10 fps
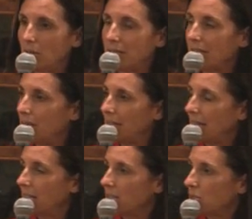and by the time I
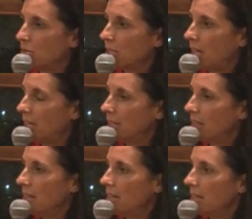landed in
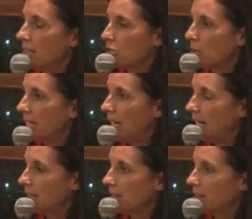Tucson on the
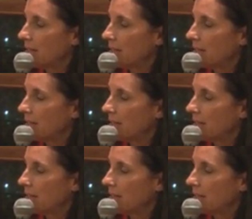28th,